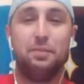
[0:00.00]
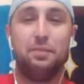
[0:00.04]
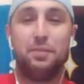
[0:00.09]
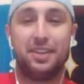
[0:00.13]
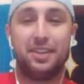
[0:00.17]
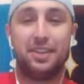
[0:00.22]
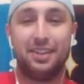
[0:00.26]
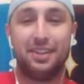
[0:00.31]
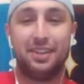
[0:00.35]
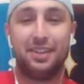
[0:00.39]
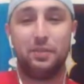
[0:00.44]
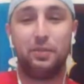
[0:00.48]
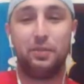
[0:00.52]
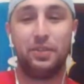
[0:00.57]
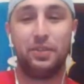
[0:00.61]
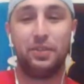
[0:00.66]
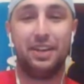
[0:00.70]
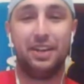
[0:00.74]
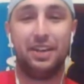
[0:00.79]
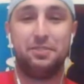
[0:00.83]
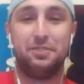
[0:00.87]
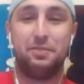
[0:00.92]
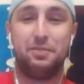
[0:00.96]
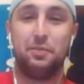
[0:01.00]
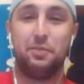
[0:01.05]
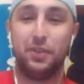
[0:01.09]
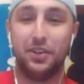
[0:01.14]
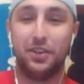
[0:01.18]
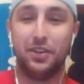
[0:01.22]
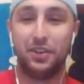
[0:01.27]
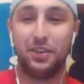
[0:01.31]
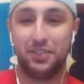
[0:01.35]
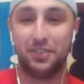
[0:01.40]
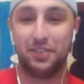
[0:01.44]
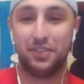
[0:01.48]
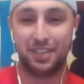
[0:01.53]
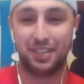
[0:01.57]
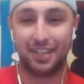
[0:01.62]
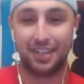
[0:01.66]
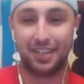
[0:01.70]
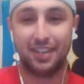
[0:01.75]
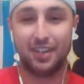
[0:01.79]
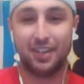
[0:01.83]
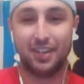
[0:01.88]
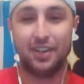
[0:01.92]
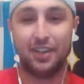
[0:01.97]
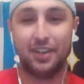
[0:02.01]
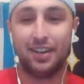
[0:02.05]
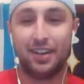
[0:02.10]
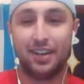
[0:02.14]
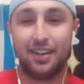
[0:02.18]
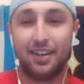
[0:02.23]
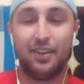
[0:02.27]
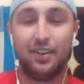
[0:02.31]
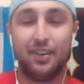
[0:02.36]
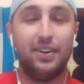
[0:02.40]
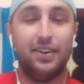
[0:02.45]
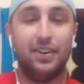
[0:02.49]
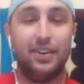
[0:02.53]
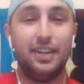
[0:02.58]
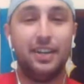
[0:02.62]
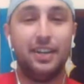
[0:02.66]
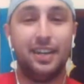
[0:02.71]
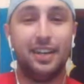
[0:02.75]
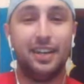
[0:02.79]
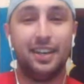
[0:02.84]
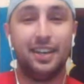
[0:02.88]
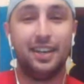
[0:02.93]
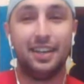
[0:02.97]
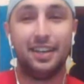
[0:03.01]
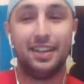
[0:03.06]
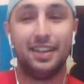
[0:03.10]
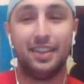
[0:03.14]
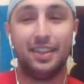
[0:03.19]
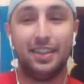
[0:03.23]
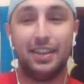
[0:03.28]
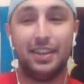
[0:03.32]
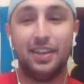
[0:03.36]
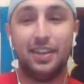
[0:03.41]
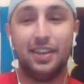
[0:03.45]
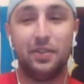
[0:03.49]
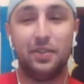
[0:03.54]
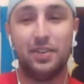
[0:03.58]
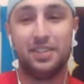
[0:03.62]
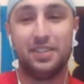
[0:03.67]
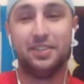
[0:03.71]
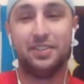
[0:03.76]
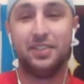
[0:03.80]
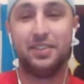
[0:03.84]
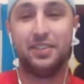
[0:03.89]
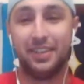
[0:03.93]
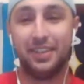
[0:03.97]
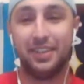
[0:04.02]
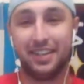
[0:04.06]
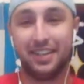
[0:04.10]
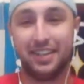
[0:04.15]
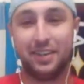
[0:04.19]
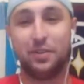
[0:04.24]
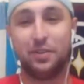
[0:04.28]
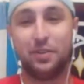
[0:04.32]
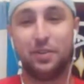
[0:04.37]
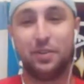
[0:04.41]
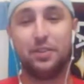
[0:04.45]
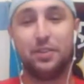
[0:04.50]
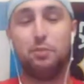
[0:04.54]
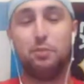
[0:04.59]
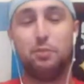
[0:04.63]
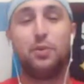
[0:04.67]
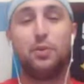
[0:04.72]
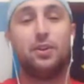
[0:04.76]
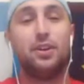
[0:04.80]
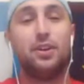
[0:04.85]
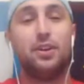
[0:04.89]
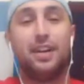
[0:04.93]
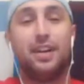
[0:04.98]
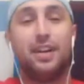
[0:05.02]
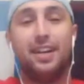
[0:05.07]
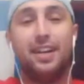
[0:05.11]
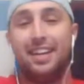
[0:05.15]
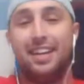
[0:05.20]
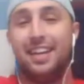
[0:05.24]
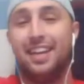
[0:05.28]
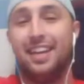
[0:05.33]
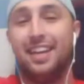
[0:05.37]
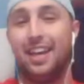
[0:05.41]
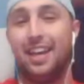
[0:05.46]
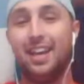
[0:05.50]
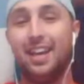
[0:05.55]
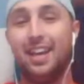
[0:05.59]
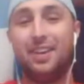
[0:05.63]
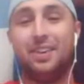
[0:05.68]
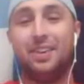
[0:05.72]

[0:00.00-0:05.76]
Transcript: Rob will have some words on the goings-on north of the border.